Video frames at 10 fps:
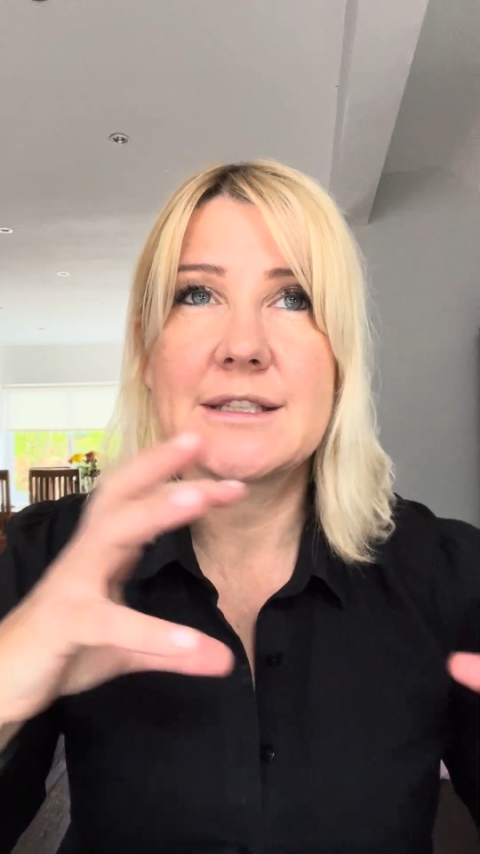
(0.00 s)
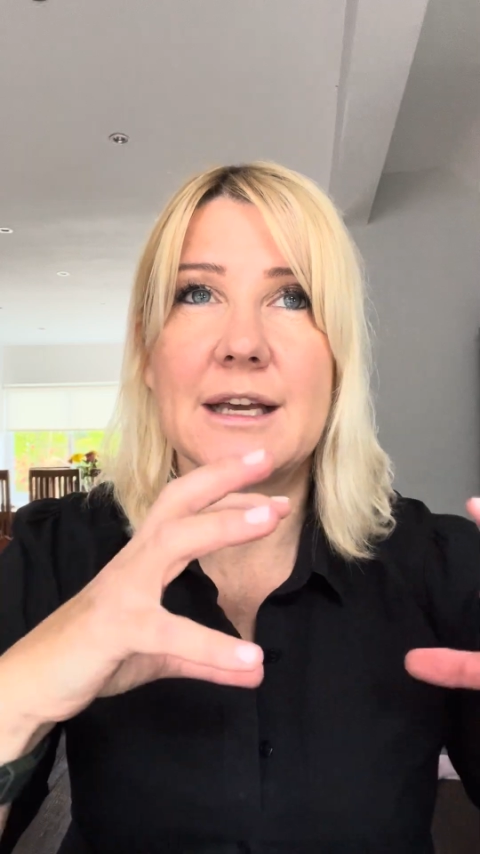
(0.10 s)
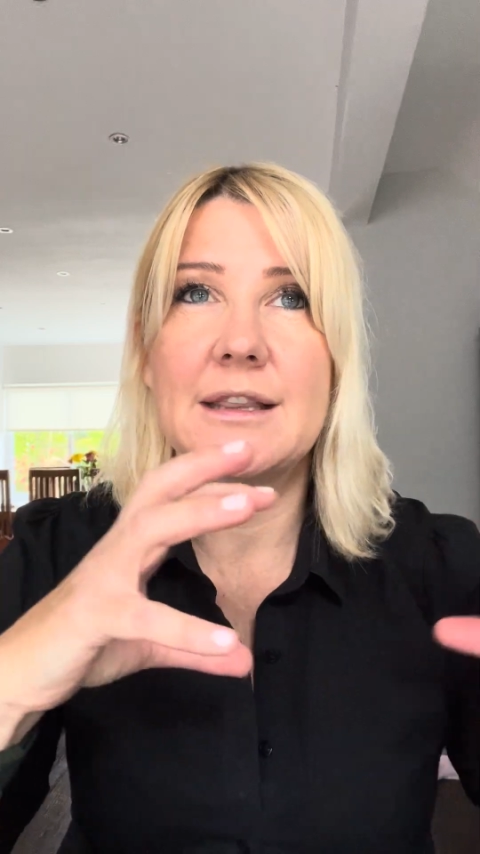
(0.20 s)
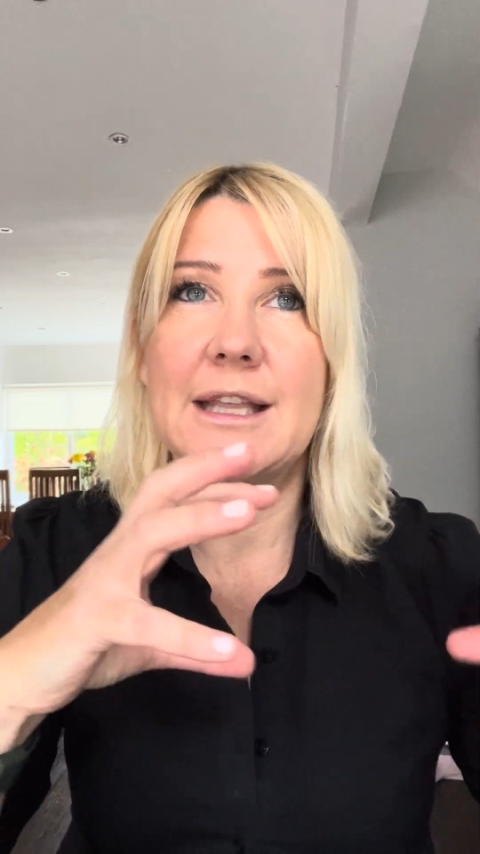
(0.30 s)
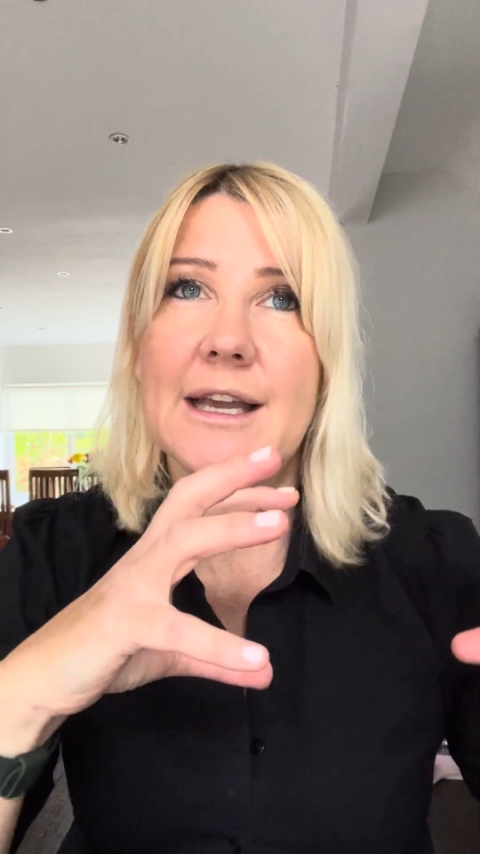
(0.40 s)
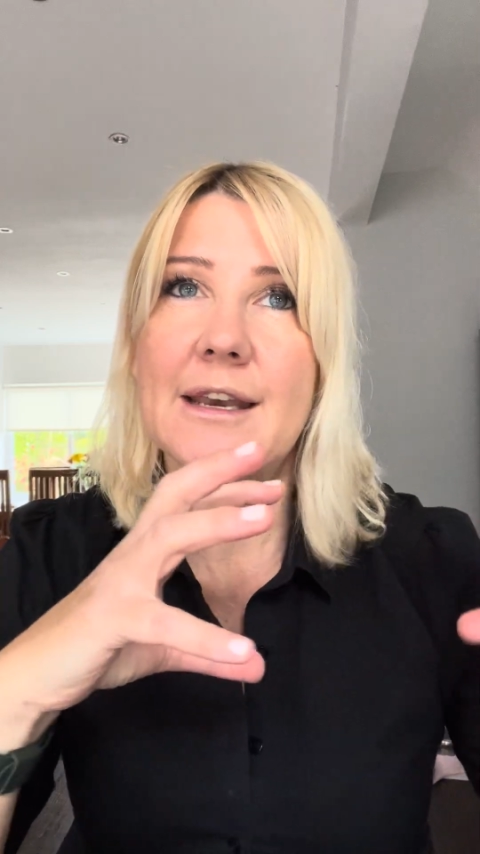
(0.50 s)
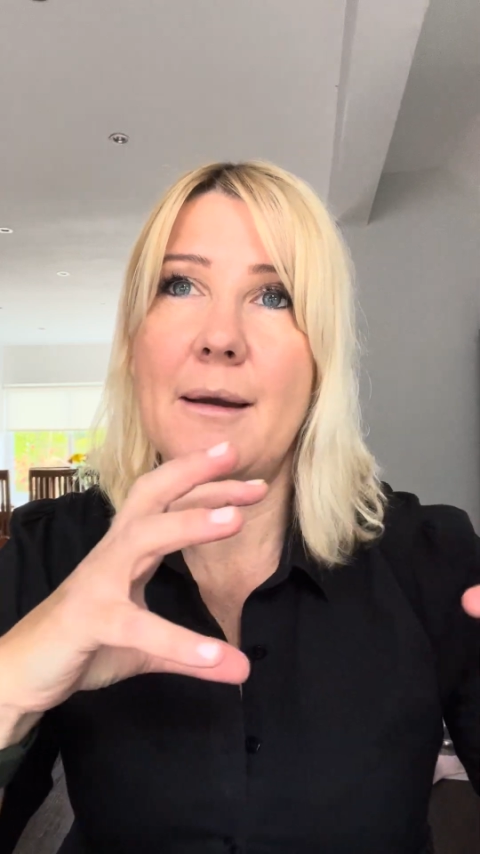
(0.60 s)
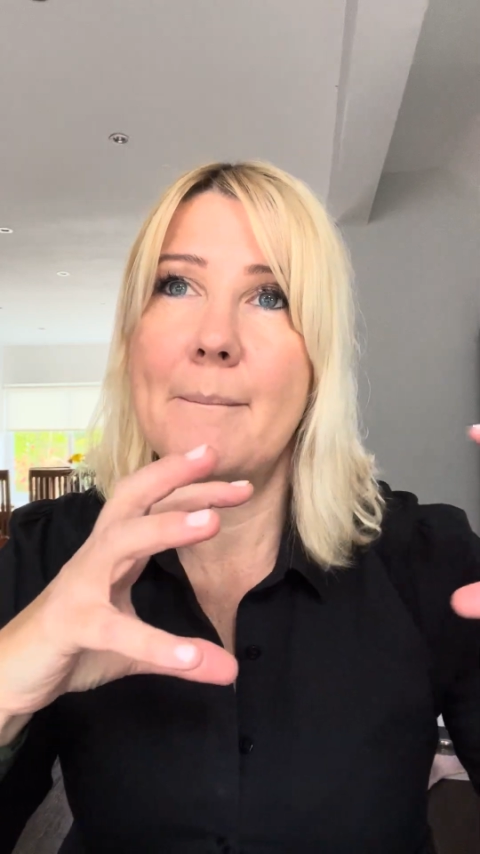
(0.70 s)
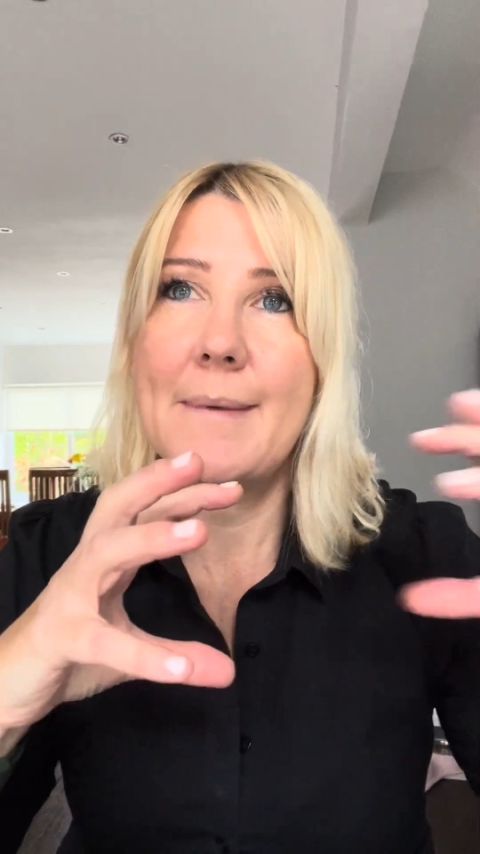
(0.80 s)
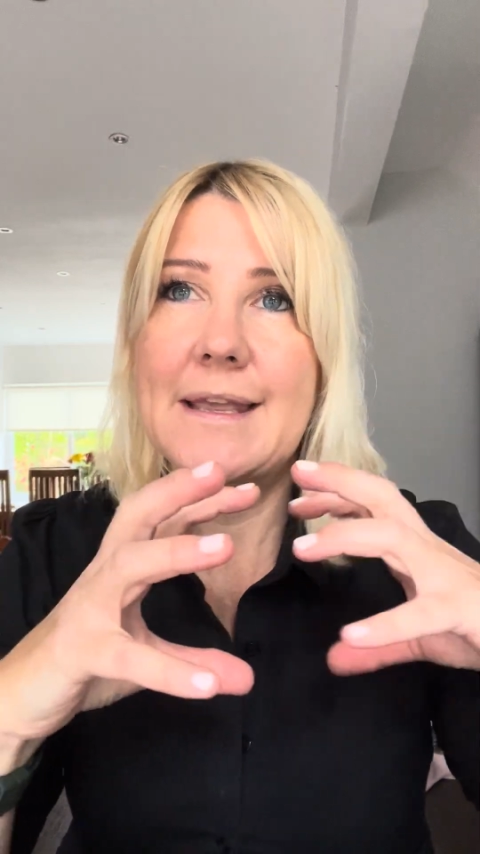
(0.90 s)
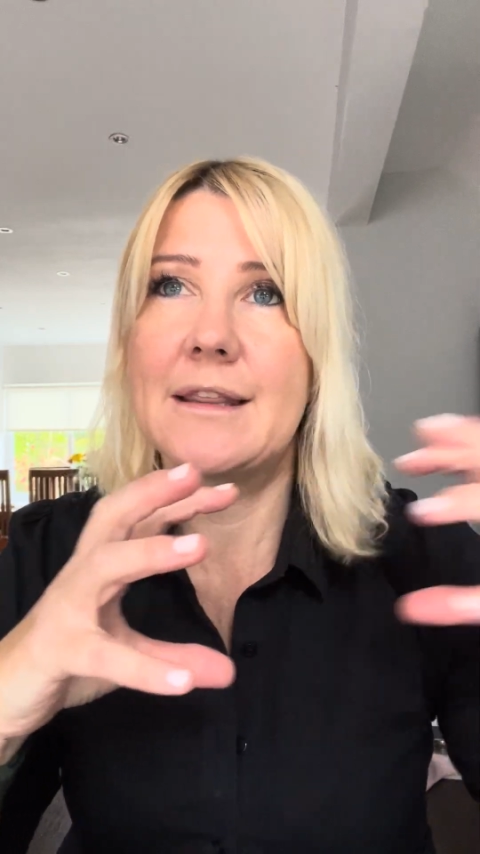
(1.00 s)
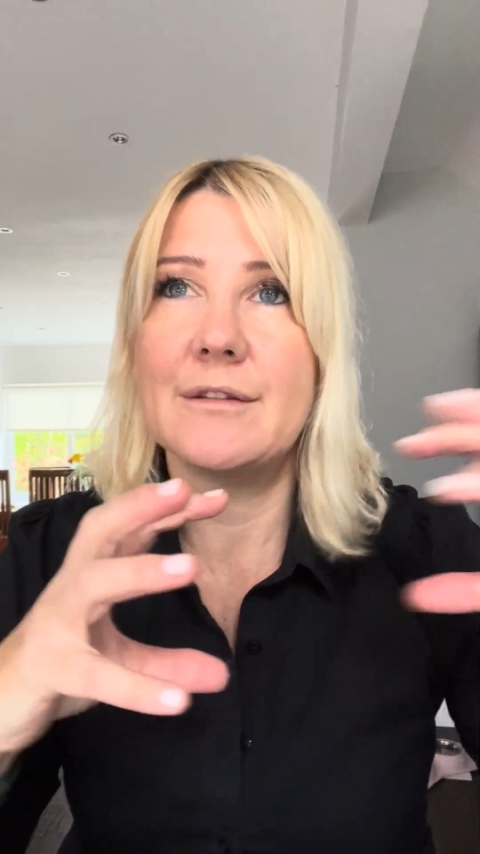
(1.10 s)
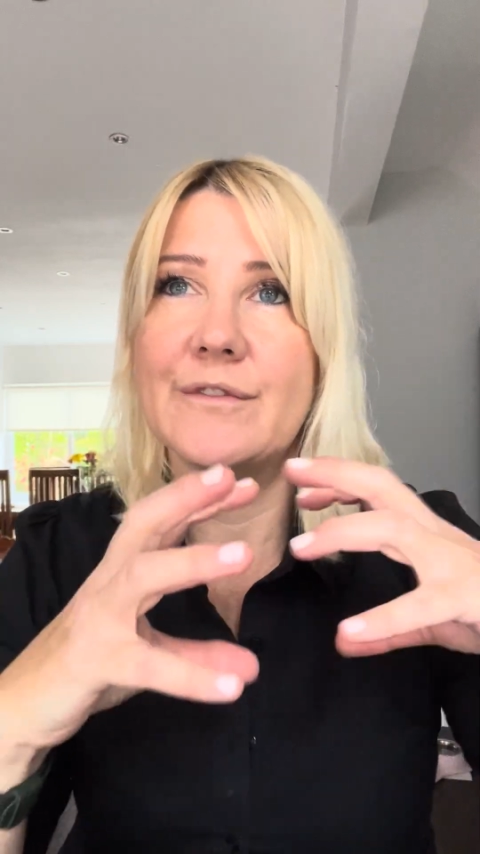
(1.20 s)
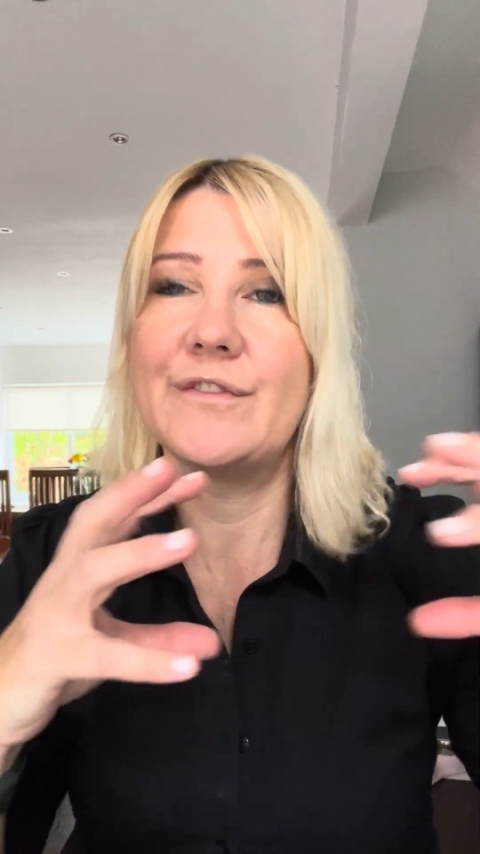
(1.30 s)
that learner and make them